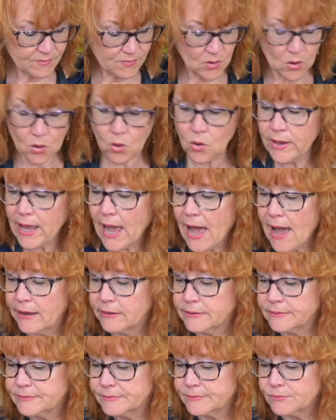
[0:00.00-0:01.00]
Oh yeah,
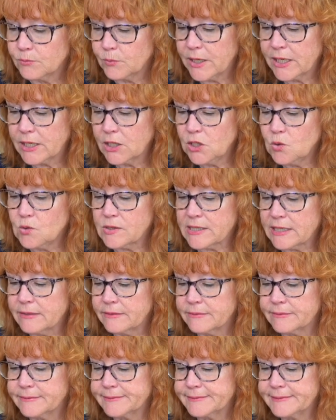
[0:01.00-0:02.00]
we can use it.
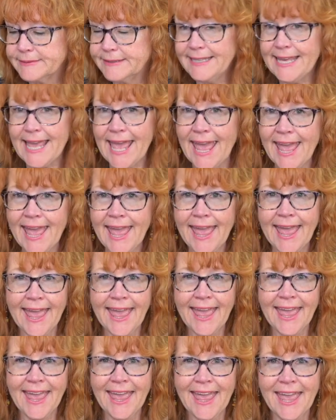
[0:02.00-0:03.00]

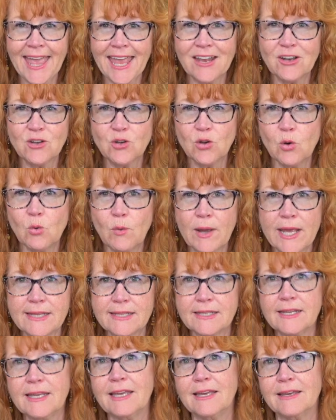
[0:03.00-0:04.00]
Yay! No
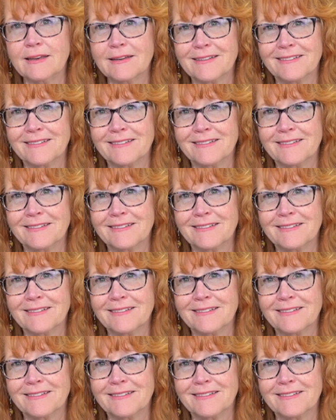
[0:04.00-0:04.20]
wasting.